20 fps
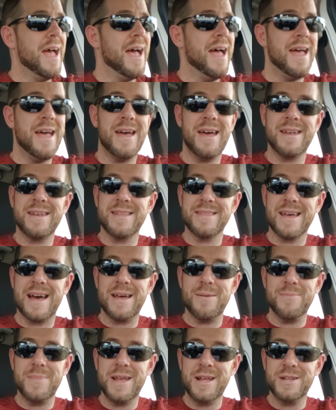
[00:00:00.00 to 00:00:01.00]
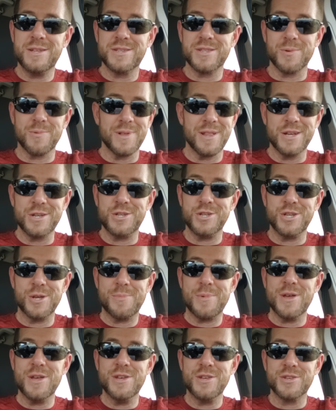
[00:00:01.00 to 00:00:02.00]
And that means the
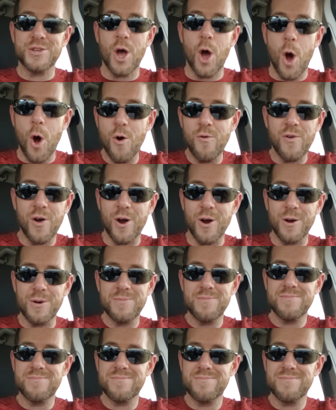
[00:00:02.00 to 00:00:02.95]
relationship is over.